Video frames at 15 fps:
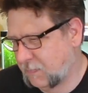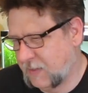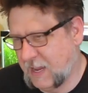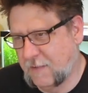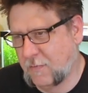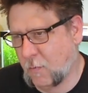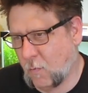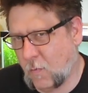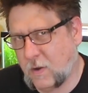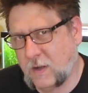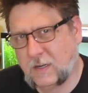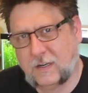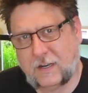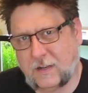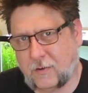even
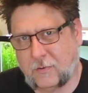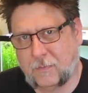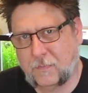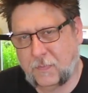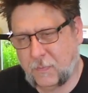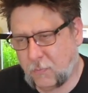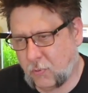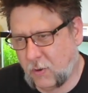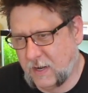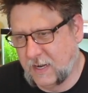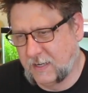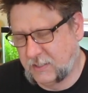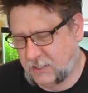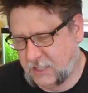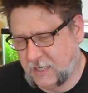one little
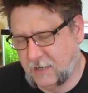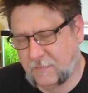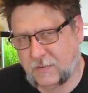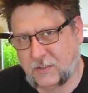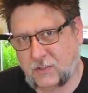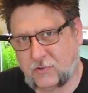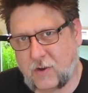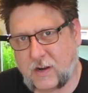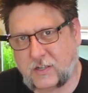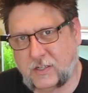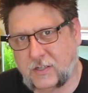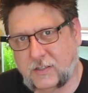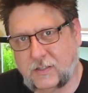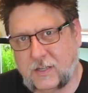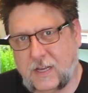printed sheet of
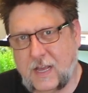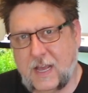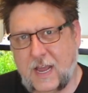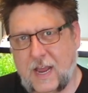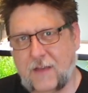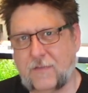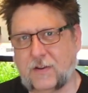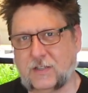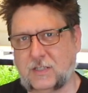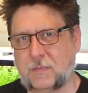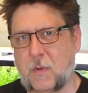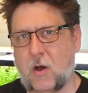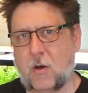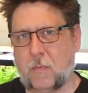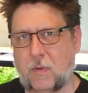instructions, even a
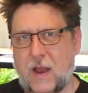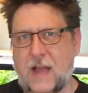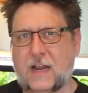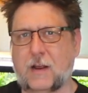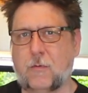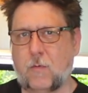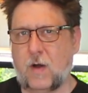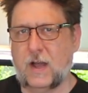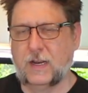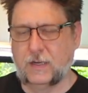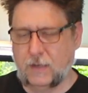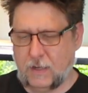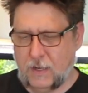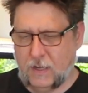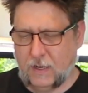small black and white
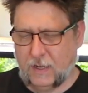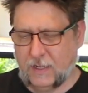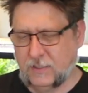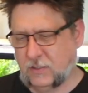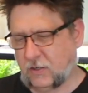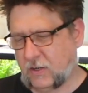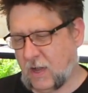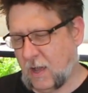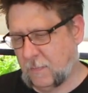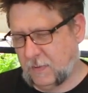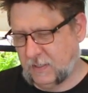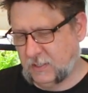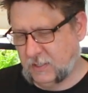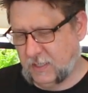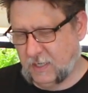laser
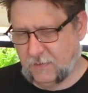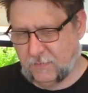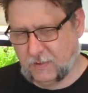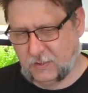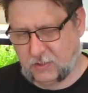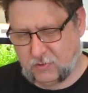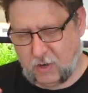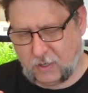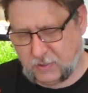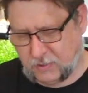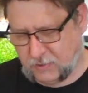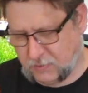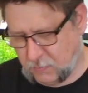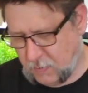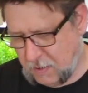copy sheet of
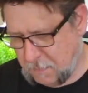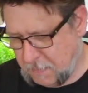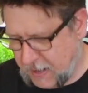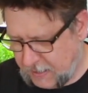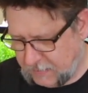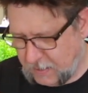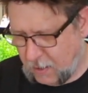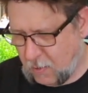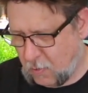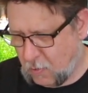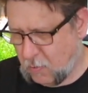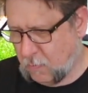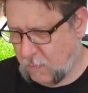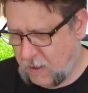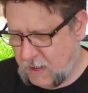instructions, would have made the
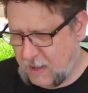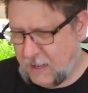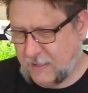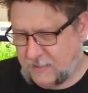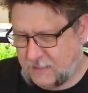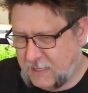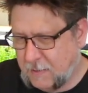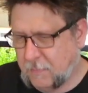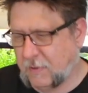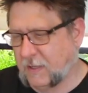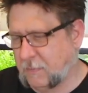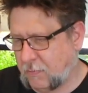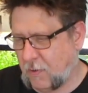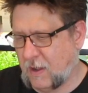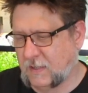whole assembly
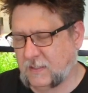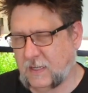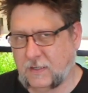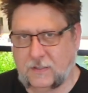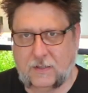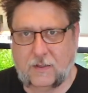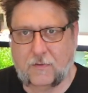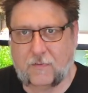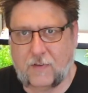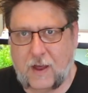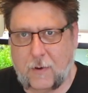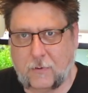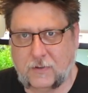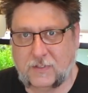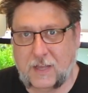process of the
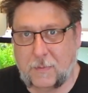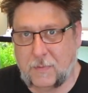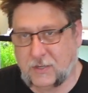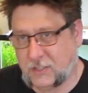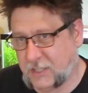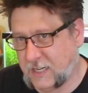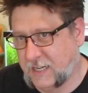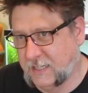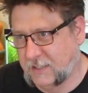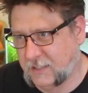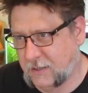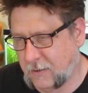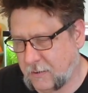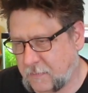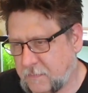flowers that much
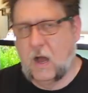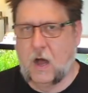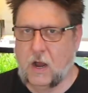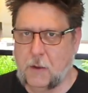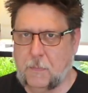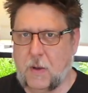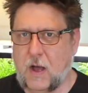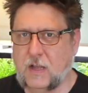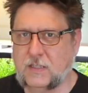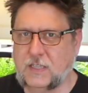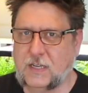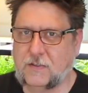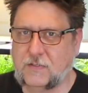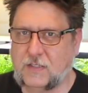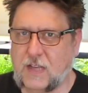easier. On a
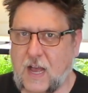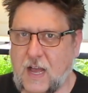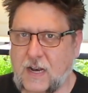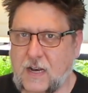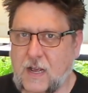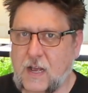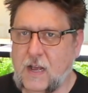positive side,